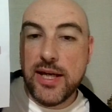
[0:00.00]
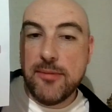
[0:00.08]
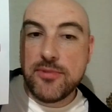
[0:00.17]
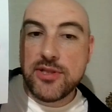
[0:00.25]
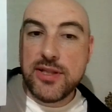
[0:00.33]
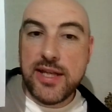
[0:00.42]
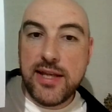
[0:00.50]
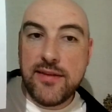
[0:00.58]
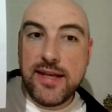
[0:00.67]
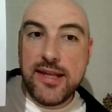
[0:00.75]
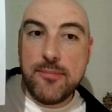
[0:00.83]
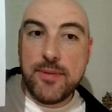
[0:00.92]
So
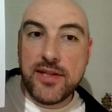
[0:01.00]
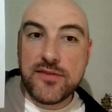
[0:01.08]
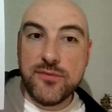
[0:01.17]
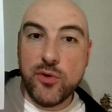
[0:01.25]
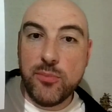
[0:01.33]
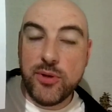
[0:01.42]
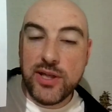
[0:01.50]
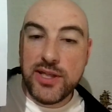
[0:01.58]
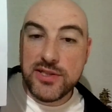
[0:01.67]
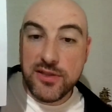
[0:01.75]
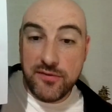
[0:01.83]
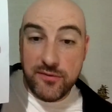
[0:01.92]
they're the best four
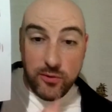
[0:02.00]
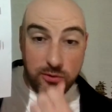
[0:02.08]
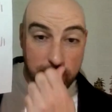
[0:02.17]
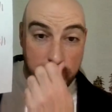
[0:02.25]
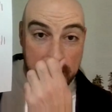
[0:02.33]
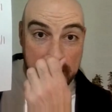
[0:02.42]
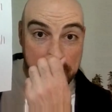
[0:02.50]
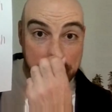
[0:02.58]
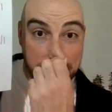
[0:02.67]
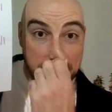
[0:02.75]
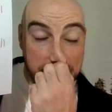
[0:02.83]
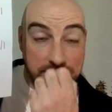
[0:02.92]
bookies for the bet.
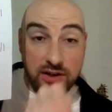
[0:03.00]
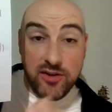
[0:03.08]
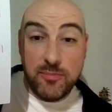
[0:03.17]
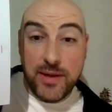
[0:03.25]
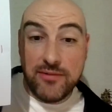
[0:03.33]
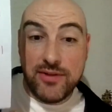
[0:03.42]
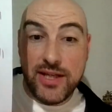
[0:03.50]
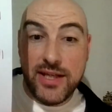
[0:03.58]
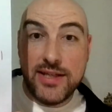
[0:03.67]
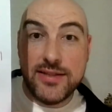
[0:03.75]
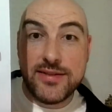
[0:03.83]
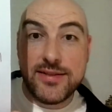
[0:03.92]
£5 it
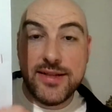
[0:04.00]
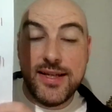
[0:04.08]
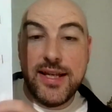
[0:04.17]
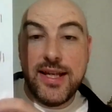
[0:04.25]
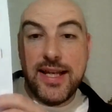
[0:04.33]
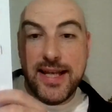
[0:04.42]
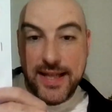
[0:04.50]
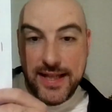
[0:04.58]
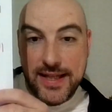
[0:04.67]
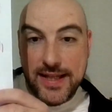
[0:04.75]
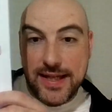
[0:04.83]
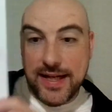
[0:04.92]
is.
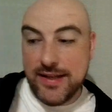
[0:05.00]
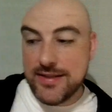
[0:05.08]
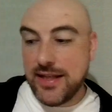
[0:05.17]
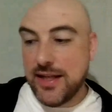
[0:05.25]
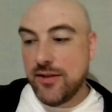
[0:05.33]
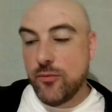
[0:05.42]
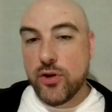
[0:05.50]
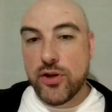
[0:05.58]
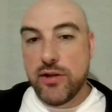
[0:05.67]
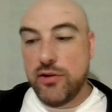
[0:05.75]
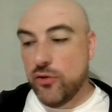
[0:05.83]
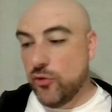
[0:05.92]
That is it. One and
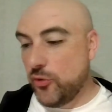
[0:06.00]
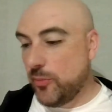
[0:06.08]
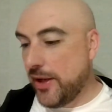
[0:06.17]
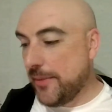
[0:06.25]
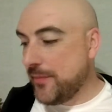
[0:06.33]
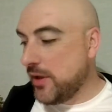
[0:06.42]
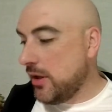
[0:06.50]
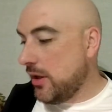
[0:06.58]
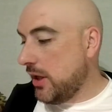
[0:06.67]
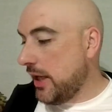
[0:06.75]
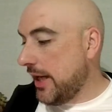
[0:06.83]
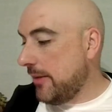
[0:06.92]
only horse bet.
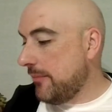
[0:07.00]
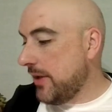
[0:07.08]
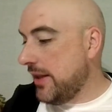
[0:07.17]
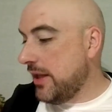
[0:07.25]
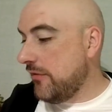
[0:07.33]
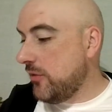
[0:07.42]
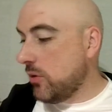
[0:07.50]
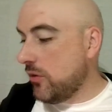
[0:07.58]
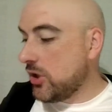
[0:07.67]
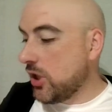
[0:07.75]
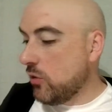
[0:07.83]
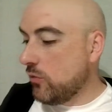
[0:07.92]
And then if you want the
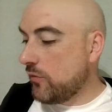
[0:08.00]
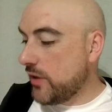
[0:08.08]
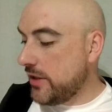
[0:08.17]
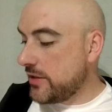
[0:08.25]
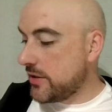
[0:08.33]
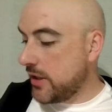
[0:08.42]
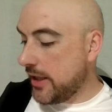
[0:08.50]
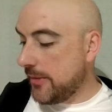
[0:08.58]
golf, it's